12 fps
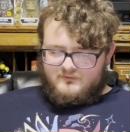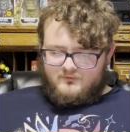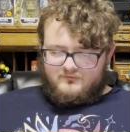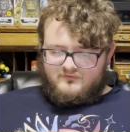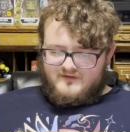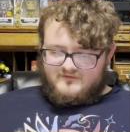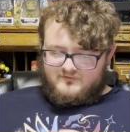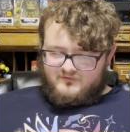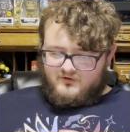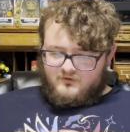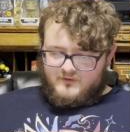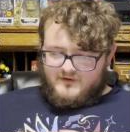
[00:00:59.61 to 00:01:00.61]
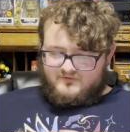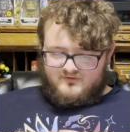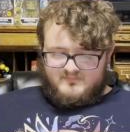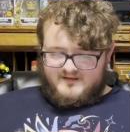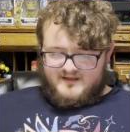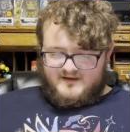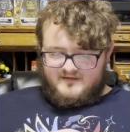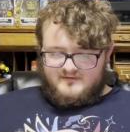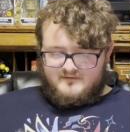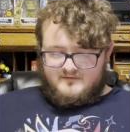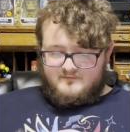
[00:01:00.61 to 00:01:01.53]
through Season 2 is the beginning.